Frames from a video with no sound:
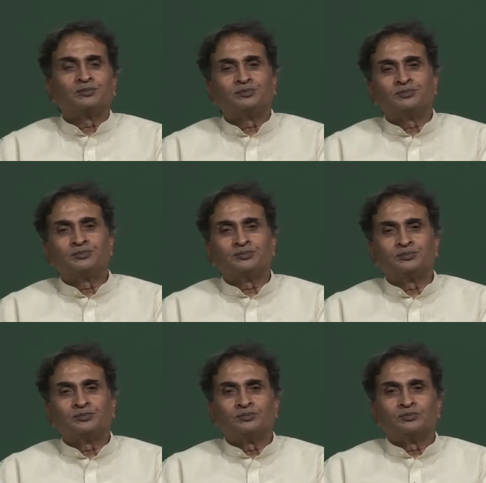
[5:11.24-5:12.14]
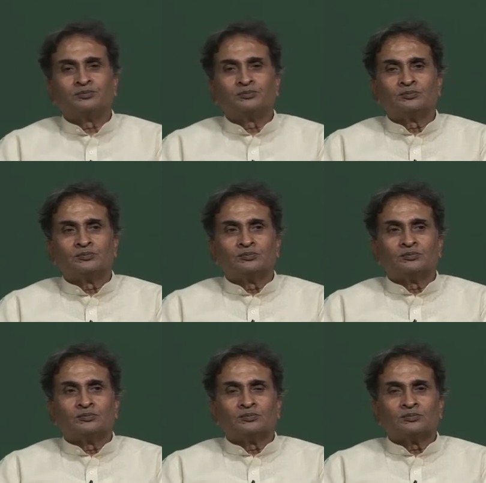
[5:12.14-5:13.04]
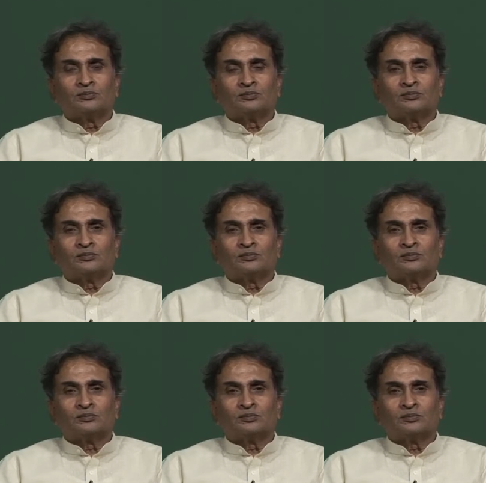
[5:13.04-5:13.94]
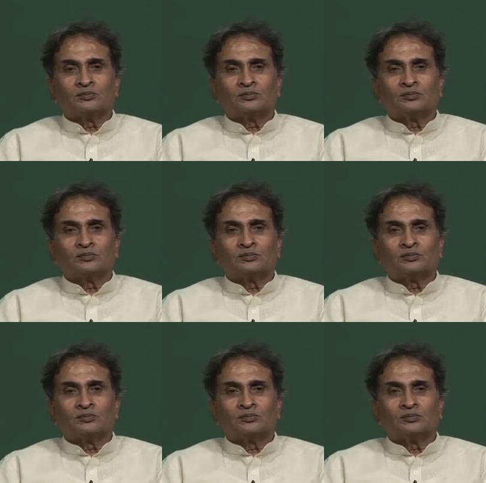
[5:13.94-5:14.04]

(silence)